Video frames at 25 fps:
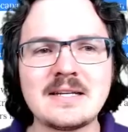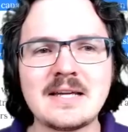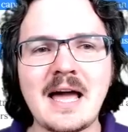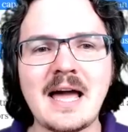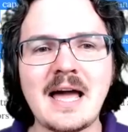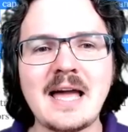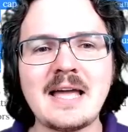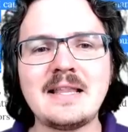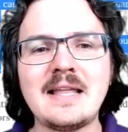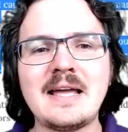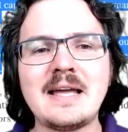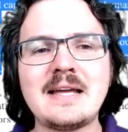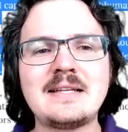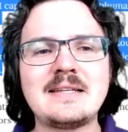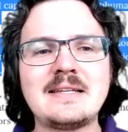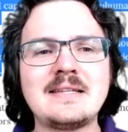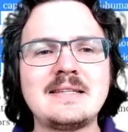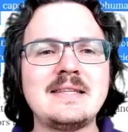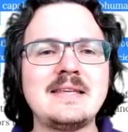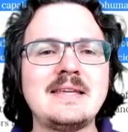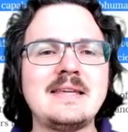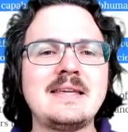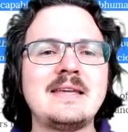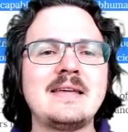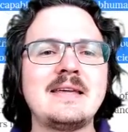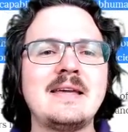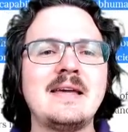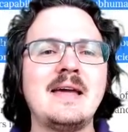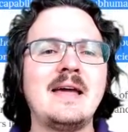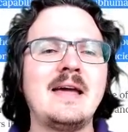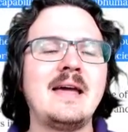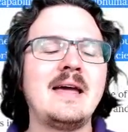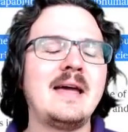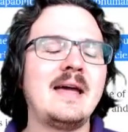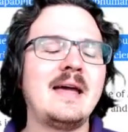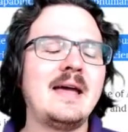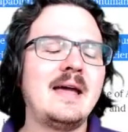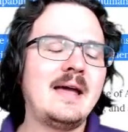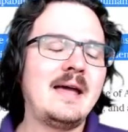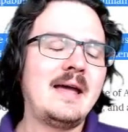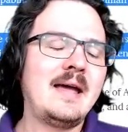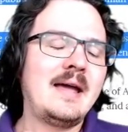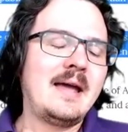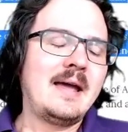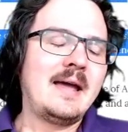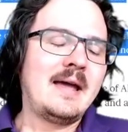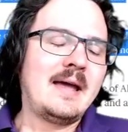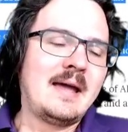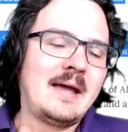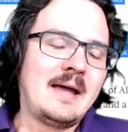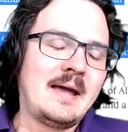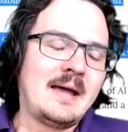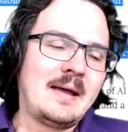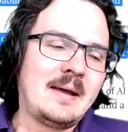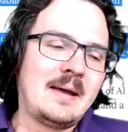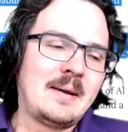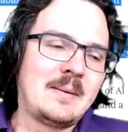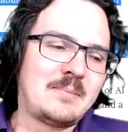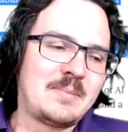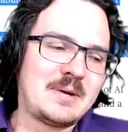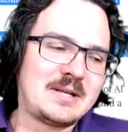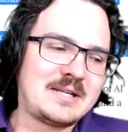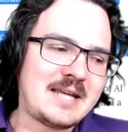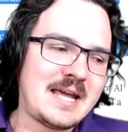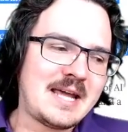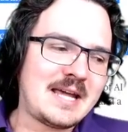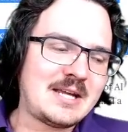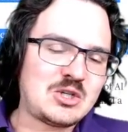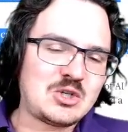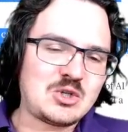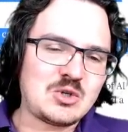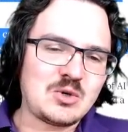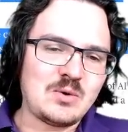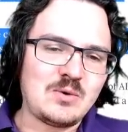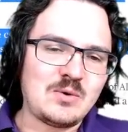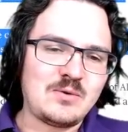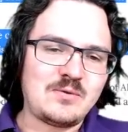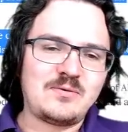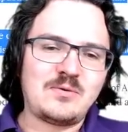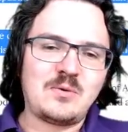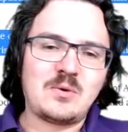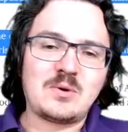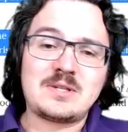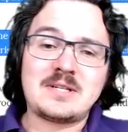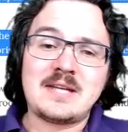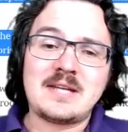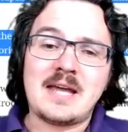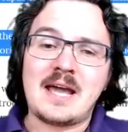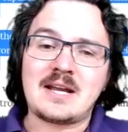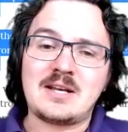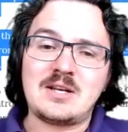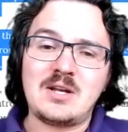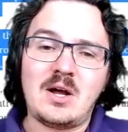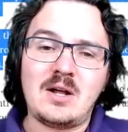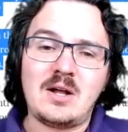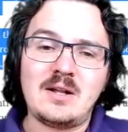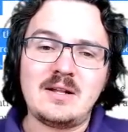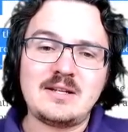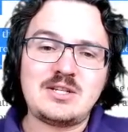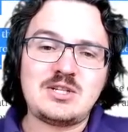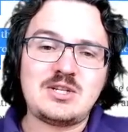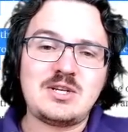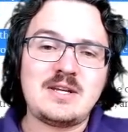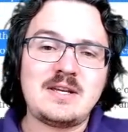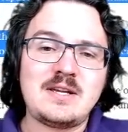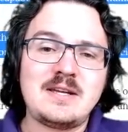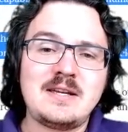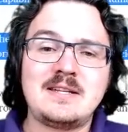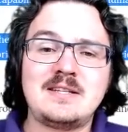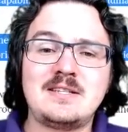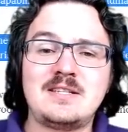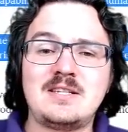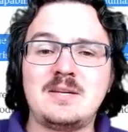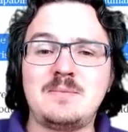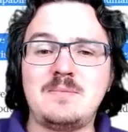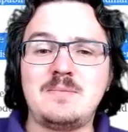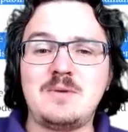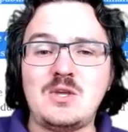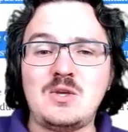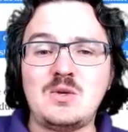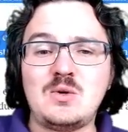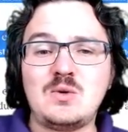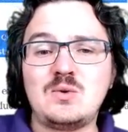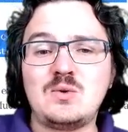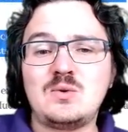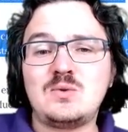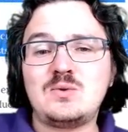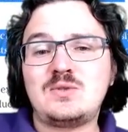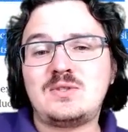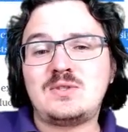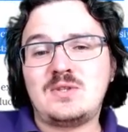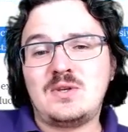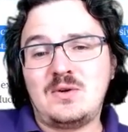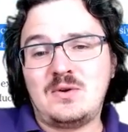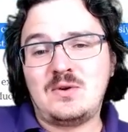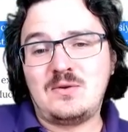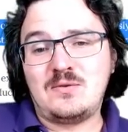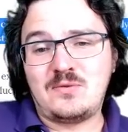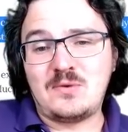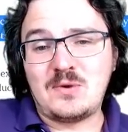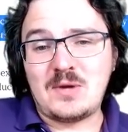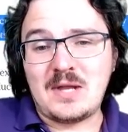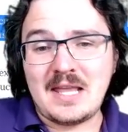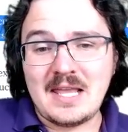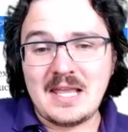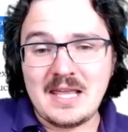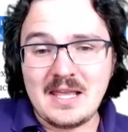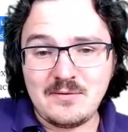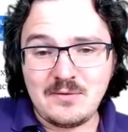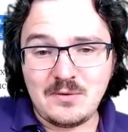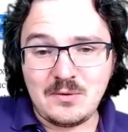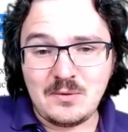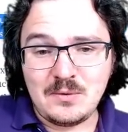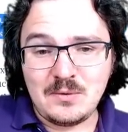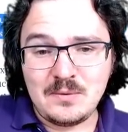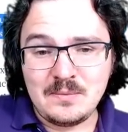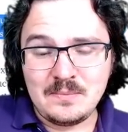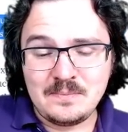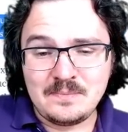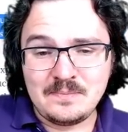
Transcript: highlight the potential for technology to be used for evil.